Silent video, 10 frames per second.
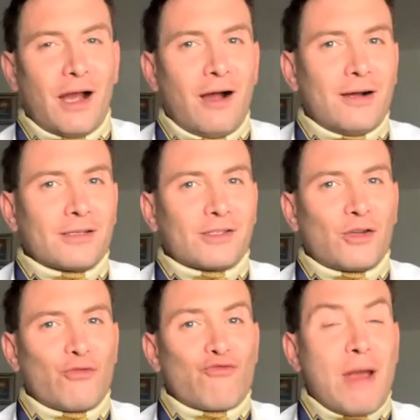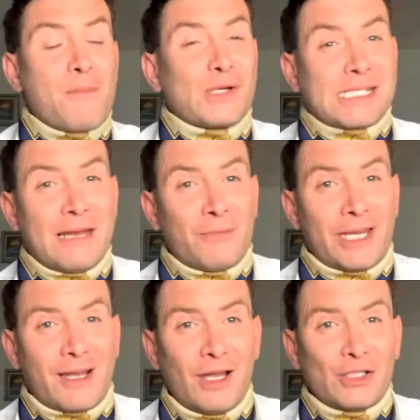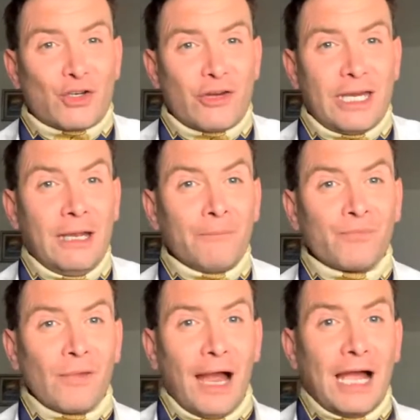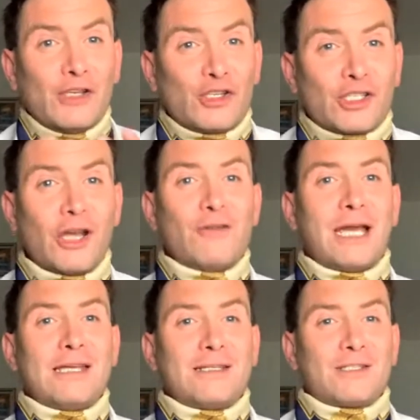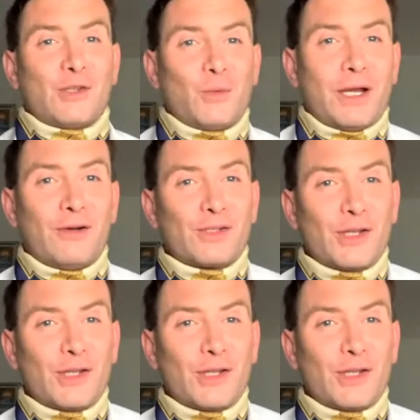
asked to represent my country and showcase it to the world.